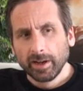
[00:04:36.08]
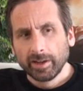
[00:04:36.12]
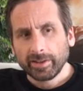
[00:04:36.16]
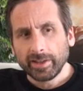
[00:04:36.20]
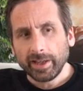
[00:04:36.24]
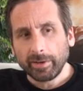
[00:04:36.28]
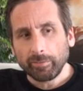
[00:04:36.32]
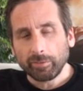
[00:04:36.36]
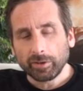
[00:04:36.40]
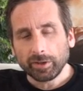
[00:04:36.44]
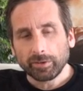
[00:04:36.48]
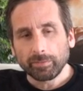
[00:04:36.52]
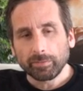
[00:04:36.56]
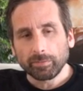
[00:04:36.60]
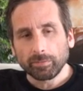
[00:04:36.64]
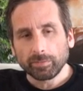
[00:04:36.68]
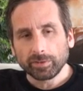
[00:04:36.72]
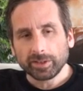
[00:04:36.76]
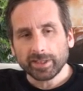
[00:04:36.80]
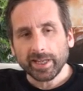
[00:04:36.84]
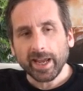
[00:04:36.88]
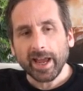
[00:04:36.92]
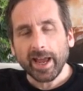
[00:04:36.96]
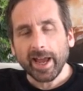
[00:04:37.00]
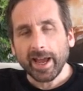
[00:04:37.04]
they would
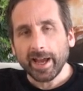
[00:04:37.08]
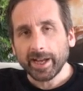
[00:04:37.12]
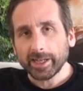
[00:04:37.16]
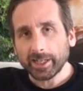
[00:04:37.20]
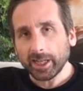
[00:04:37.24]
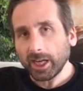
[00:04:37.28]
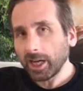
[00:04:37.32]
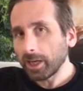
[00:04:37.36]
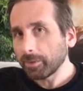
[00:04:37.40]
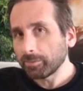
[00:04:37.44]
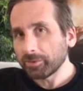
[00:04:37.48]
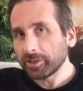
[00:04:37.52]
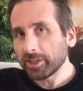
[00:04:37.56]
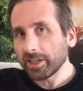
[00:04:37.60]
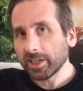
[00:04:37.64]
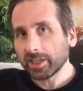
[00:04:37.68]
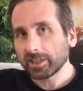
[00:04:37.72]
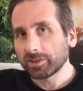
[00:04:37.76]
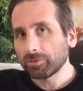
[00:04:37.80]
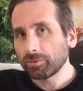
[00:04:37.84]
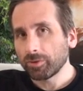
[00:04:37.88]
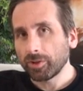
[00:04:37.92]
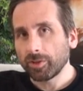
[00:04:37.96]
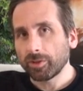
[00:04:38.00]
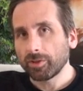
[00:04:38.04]
tag
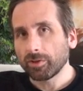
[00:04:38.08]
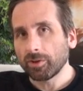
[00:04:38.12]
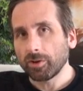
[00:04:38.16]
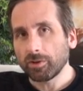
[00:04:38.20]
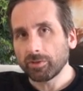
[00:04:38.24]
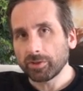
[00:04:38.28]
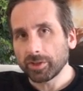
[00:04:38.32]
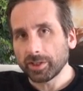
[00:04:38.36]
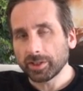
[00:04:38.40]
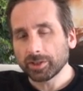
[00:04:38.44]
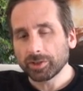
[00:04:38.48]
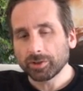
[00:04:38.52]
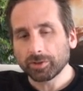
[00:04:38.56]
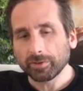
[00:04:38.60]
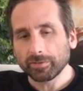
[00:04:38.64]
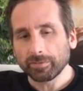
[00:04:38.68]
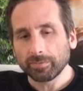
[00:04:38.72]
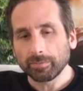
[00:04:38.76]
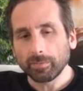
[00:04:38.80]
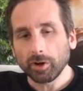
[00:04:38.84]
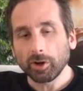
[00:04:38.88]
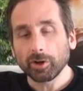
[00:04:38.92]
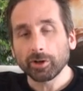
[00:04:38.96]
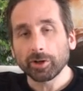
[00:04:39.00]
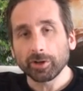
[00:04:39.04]
objects with all these sort of
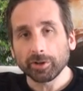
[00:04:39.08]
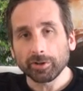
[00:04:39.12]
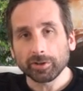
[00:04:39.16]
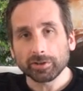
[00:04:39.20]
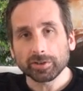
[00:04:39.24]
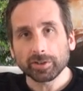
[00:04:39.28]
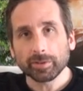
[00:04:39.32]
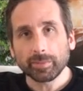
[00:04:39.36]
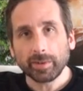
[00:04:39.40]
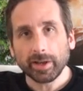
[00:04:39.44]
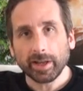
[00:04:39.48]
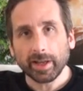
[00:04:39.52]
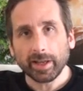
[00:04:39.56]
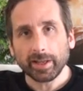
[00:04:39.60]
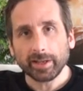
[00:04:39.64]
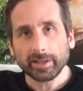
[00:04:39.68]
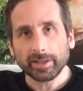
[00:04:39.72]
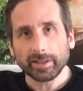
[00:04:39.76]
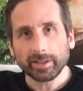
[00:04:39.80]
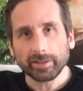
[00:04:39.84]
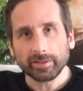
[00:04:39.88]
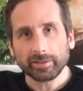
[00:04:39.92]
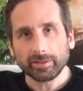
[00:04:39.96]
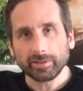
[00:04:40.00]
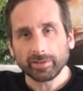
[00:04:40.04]
markers,
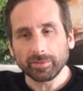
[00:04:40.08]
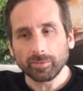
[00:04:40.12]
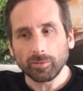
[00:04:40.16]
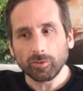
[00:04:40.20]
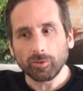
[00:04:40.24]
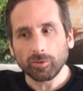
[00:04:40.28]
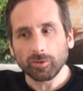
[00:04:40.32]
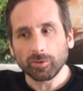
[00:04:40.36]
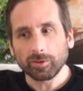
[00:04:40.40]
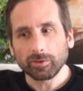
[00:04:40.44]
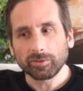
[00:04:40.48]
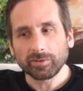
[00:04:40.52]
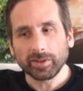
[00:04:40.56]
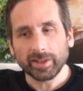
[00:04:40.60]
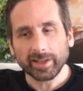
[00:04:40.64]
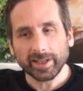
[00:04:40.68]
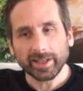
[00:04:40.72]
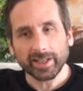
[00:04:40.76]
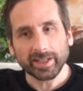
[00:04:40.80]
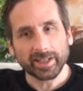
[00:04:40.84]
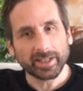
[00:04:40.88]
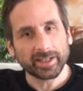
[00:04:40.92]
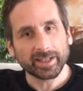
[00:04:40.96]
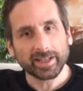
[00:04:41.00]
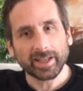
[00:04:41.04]
and the more they
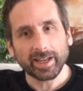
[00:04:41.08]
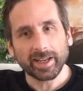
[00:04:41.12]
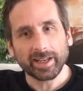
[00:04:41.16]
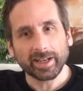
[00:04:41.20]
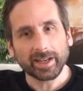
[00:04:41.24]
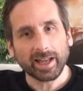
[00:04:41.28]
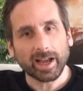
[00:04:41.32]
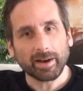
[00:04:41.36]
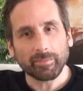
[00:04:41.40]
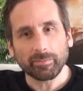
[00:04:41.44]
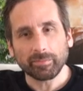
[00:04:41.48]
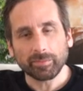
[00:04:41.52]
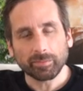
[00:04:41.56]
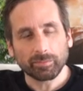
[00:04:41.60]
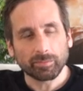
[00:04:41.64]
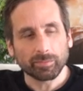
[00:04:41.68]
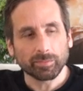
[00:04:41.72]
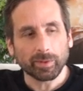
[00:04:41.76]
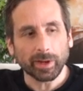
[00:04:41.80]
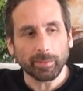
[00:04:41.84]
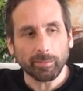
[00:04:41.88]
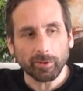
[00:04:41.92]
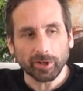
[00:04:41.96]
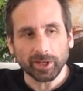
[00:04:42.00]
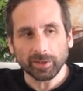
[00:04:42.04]
can indicate
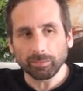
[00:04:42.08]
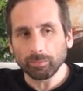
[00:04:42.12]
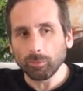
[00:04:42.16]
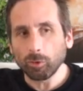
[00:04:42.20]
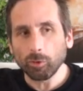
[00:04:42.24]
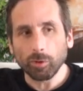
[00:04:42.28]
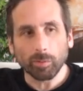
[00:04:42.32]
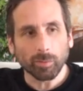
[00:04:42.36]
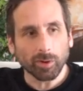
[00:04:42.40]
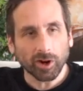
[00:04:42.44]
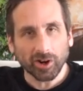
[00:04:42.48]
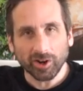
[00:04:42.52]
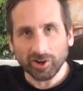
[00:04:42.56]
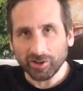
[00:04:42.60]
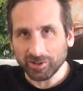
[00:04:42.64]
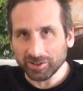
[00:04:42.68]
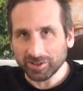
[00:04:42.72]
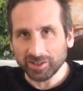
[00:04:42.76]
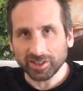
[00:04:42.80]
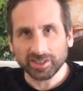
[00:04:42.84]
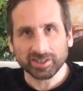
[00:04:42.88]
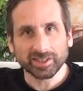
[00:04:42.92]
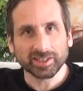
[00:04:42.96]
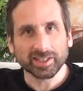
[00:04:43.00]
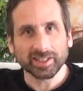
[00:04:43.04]
by putting more
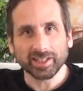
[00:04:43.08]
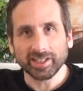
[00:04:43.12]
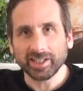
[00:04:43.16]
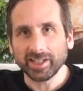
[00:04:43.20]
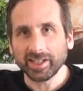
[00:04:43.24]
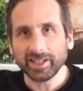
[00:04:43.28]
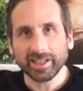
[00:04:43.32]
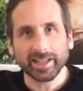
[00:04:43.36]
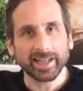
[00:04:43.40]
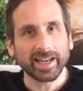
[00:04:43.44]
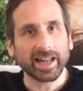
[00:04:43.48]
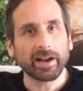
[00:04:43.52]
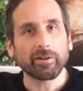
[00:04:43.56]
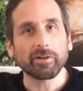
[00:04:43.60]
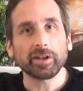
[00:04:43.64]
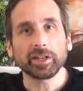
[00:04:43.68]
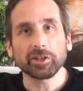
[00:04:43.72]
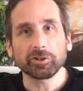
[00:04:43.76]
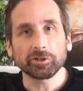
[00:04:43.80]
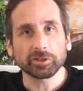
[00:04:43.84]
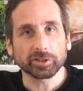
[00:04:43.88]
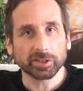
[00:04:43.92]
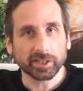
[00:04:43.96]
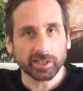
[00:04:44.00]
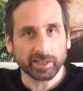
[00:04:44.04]
markers on something, they can indicate how
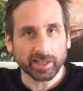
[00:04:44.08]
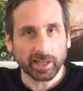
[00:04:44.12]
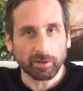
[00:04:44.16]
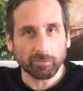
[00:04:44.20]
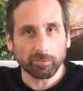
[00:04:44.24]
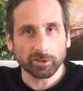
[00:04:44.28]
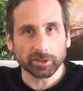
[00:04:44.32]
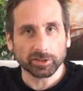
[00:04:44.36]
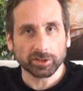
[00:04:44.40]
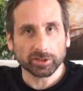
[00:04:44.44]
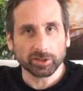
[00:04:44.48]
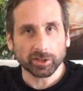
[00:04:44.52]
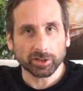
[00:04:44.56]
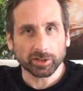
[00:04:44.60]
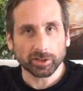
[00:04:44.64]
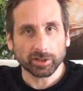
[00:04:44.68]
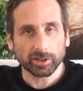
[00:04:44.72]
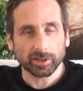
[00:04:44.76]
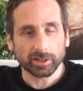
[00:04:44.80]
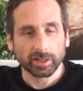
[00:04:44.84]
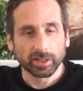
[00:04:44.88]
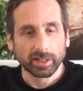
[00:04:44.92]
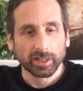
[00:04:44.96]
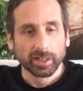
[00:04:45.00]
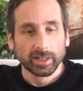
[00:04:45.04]
interesting that was to
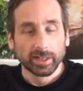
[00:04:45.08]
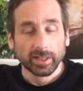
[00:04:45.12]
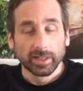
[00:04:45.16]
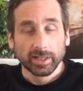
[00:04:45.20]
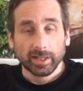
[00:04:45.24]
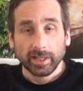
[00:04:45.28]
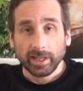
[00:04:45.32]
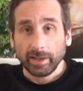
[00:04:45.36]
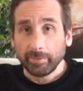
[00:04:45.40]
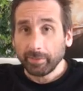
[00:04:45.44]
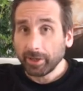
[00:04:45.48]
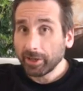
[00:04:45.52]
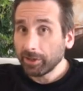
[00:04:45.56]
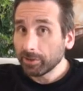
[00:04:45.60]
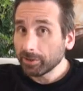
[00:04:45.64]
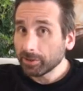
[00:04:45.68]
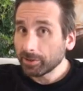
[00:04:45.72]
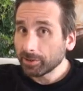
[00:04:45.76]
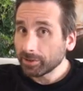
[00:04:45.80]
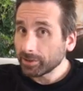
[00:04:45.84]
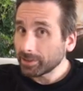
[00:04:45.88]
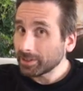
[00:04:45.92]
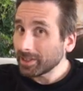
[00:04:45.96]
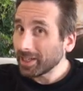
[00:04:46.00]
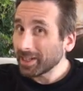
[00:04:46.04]
her. And
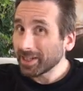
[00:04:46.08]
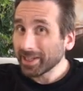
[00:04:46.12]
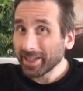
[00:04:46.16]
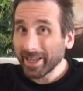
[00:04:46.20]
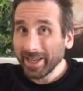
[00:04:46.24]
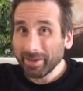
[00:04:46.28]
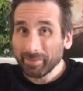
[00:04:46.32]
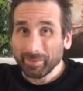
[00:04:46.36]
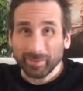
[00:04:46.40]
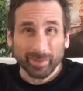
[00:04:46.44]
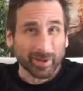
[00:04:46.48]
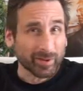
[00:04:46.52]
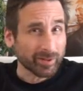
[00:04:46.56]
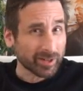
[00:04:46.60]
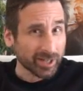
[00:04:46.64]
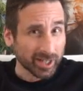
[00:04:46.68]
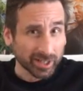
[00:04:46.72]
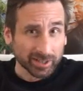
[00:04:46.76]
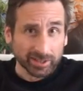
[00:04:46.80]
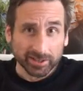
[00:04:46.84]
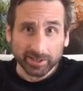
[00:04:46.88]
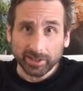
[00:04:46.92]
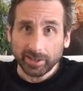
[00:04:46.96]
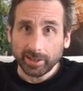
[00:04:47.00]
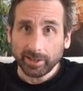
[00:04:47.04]
because it's not a game about
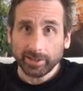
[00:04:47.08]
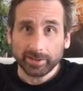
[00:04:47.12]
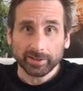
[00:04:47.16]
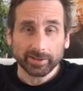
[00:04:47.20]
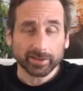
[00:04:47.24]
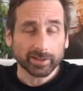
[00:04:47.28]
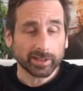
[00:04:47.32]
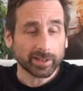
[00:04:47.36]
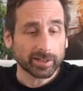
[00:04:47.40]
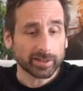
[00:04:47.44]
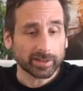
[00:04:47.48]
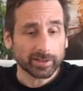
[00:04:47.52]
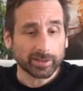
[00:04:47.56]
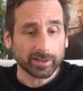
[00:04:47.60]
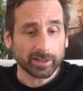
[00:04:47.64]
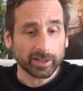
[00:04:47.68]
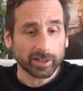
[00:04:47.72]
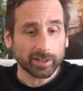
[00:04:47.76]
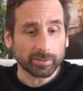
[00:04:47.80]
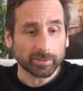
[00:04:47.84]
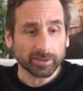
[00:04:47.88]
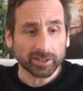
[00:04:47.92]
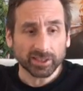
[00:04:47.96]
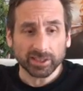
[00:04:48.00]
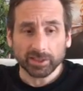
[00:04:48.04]
cutscenes, and
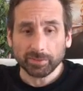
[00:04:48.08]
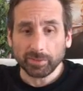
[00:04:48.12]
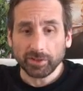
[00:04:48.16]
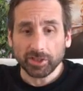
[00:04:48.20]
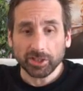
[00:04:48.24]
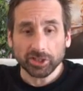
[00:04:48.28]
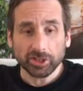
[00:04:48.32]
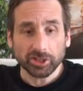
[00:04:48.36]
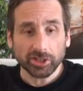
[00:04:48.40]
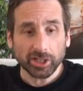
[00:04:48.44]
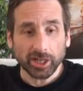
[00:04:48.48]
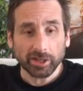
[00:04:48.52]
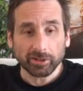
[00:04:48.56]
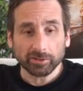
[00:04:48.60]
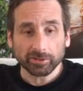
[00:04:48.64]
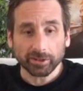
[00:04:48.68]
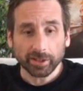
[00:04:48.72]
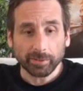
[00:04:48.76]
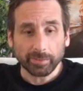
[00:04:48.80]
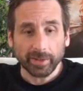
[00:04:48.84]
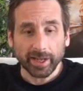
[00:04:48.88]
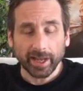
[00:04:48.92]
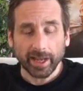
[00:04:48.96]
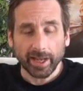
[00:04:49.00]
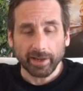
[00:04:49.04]
Elizabeth is
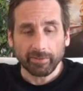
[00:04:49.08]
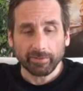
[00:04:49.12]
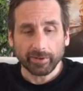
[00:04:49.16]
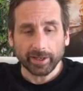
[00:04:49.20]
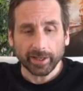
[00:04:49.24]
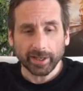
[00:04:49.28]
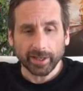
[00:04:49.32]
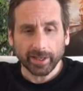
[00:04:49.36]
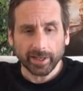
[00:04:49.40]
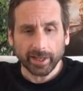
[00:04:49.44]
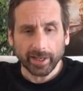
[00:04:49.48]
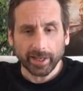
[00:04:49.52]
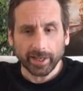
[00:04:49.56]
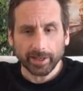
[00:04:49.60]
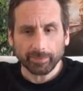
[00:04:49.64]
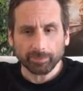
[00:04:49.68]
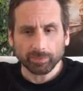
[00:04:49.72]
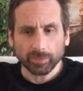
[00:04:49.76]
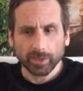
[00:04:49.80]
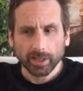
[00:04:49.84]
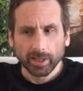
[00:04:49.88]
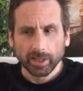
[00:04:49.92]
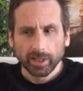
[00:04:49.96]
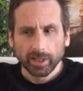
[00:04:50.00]
generally behaving